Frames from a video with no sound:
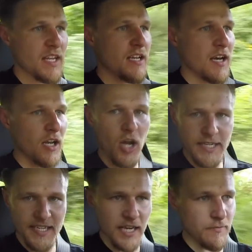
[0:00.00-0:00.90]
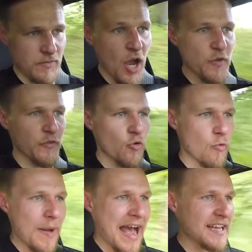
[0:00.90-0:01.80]
A lighter overall
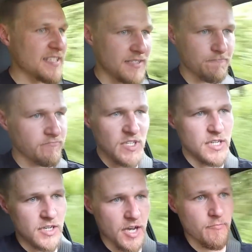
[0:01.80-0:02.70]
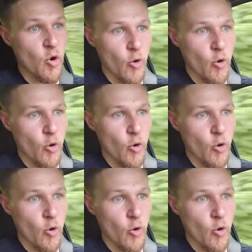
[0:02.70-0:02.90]
mass and more